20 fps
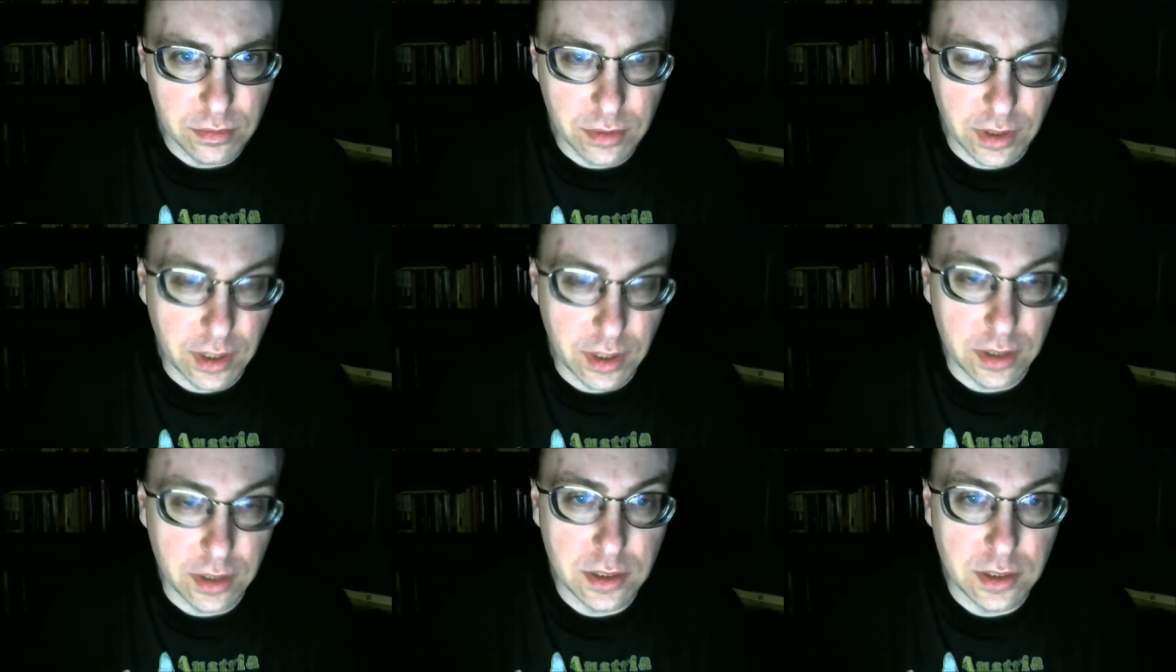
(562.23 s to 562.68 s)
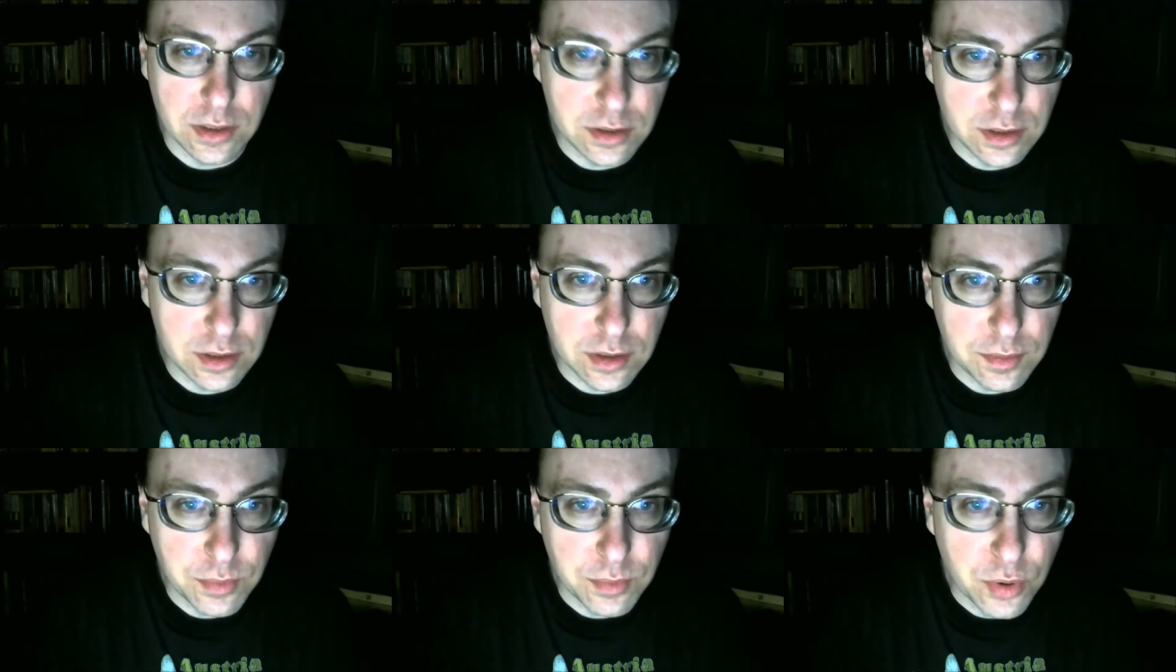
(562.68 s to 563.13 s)
I guess it
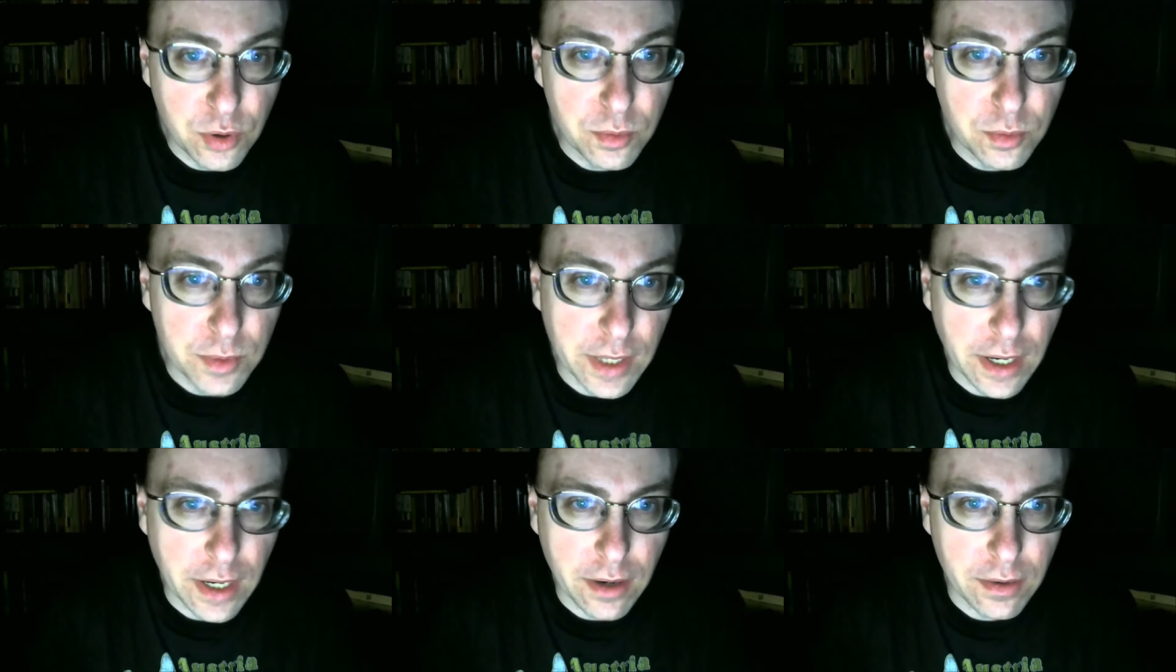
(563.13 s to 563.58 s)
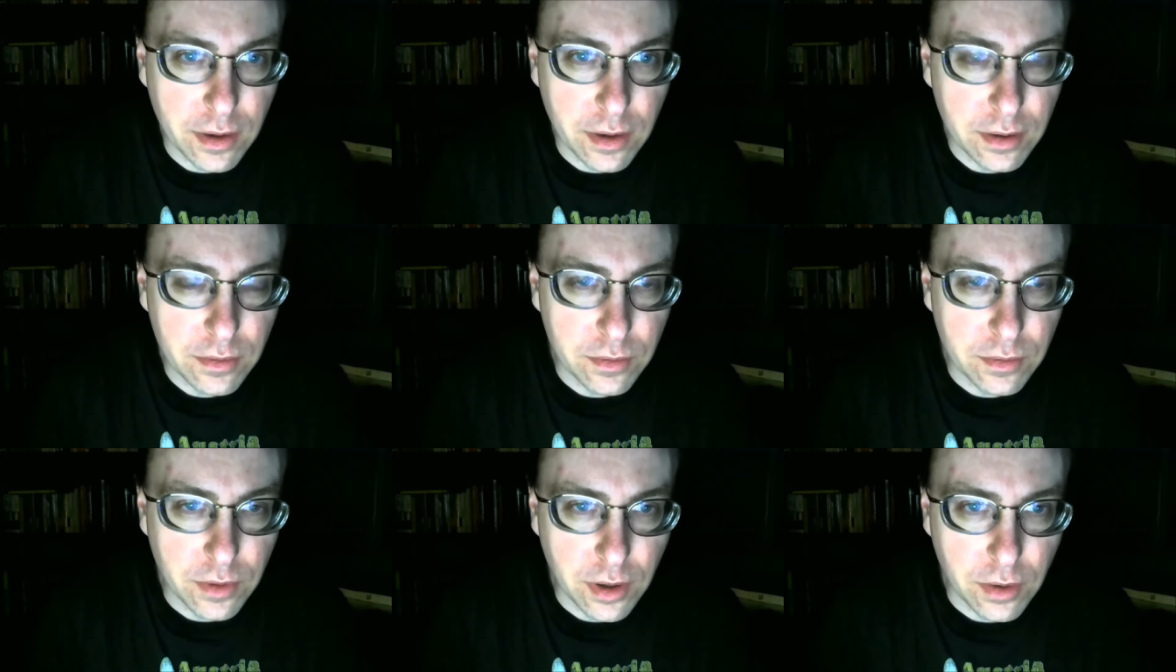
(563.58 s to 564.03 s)
just gets pooped out, I
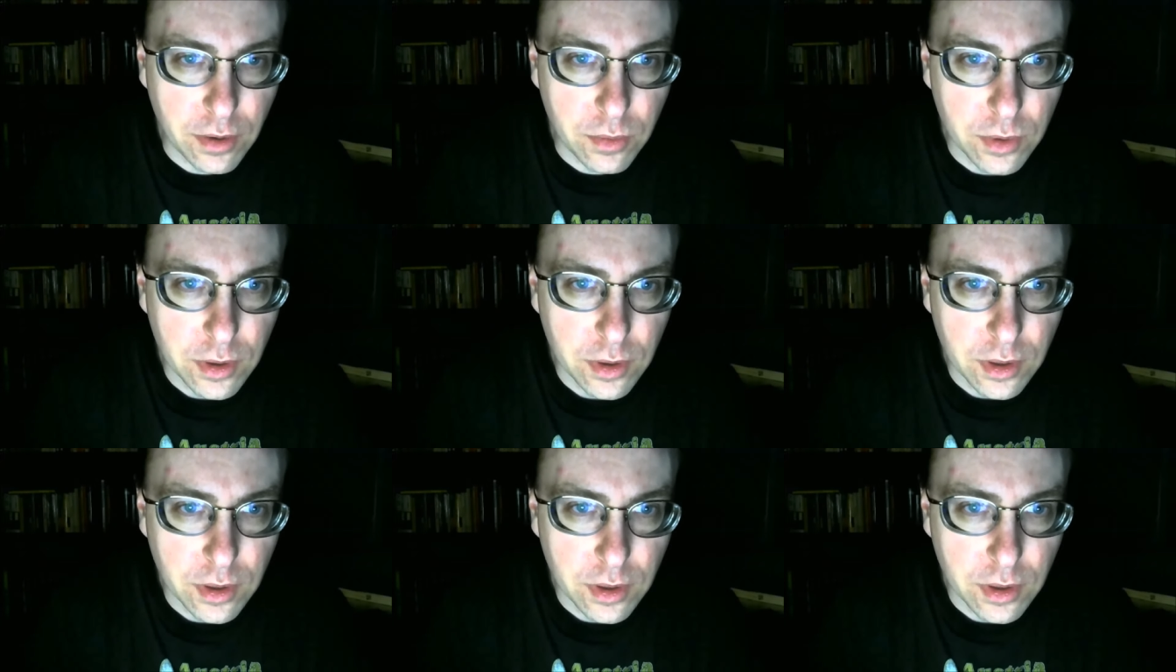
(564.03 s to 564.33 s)
don't know.